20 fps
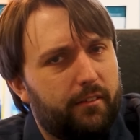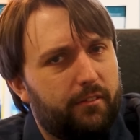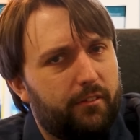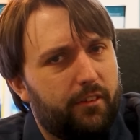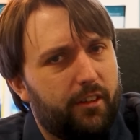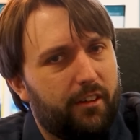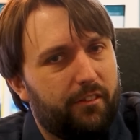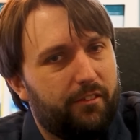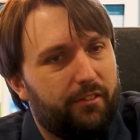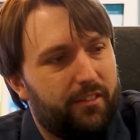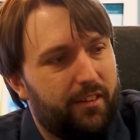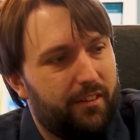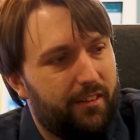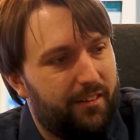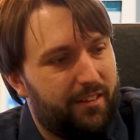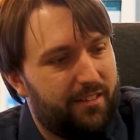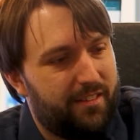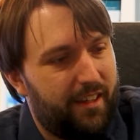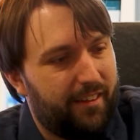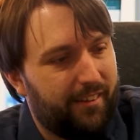You know, to,
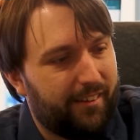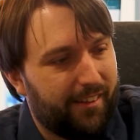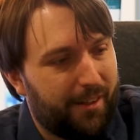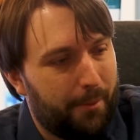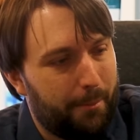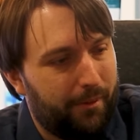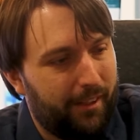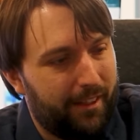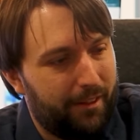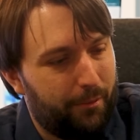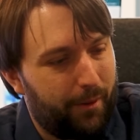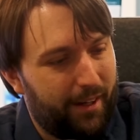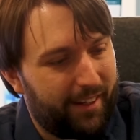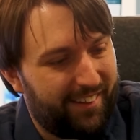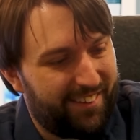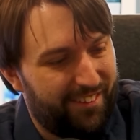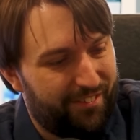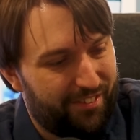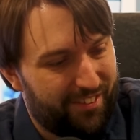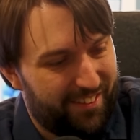to sound like a complete
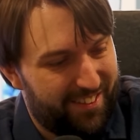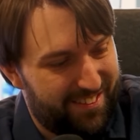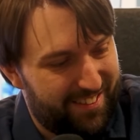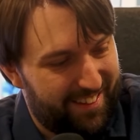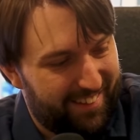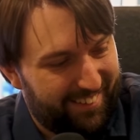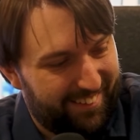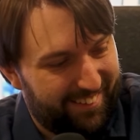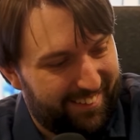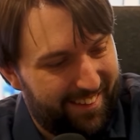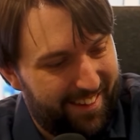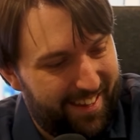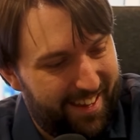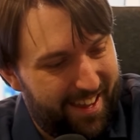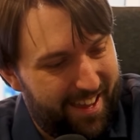wanker for a second,